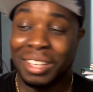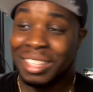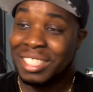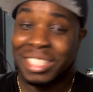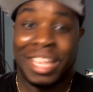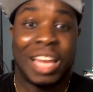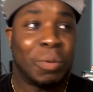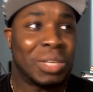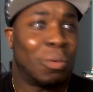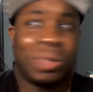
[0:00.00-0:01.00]
Stanley
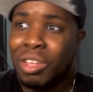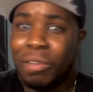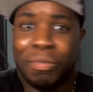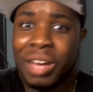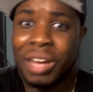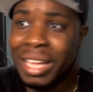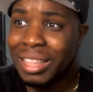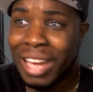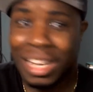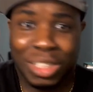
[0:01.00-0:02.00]
was like, "What the fuck?
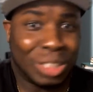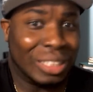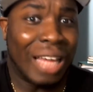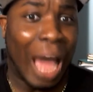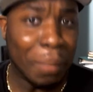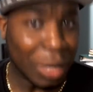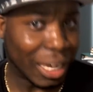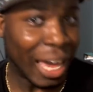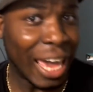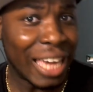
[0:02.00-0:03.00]
The guy I'm a
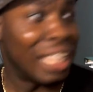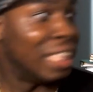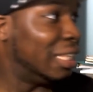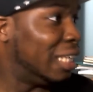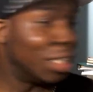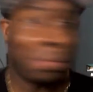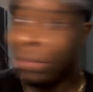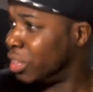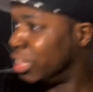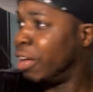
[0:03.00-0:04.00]
king. He dissed me.
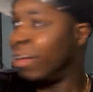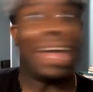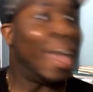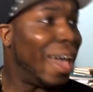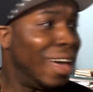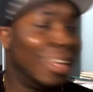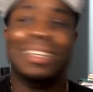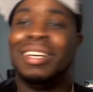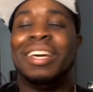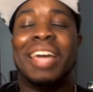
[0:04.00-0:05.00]
What the hell?"
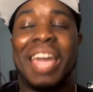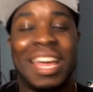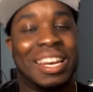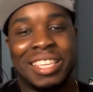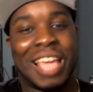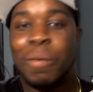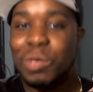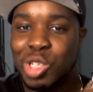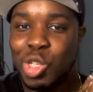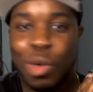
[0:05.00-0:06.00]
And that
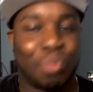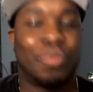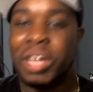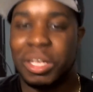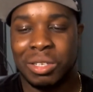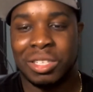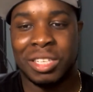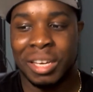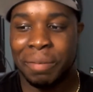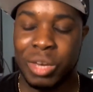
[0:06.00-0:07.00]
was so funny to
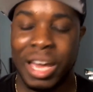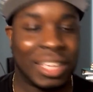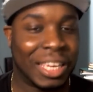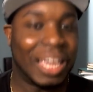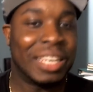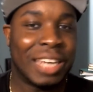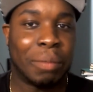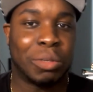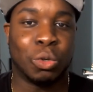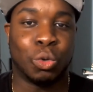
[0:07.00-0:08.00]
see. He had King
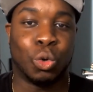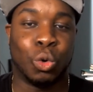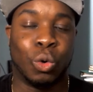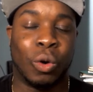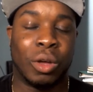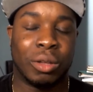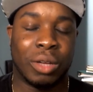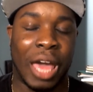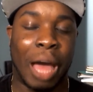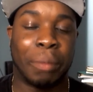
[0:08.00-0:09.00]
Neptune who
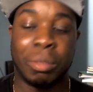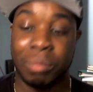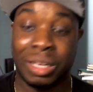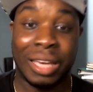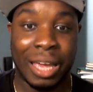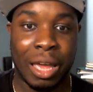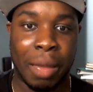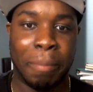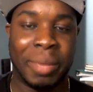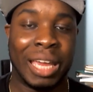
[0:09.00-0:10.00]
helped him
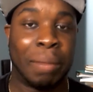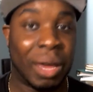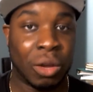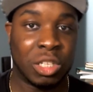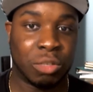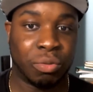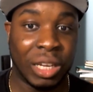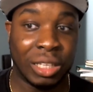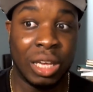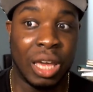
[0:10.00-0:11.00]
get back on his
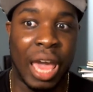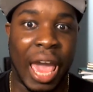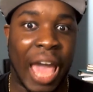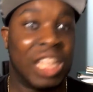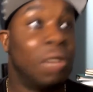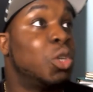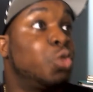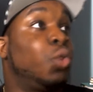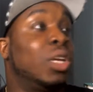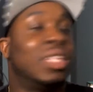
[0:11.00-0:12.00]
feet, and he
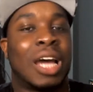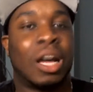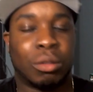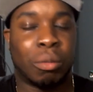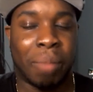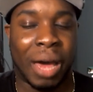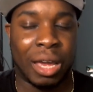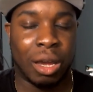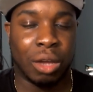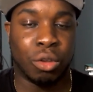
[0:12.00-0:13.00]
was freaked out
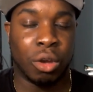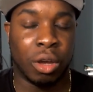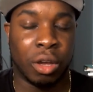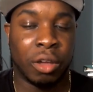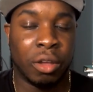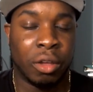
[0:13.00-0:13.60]
by the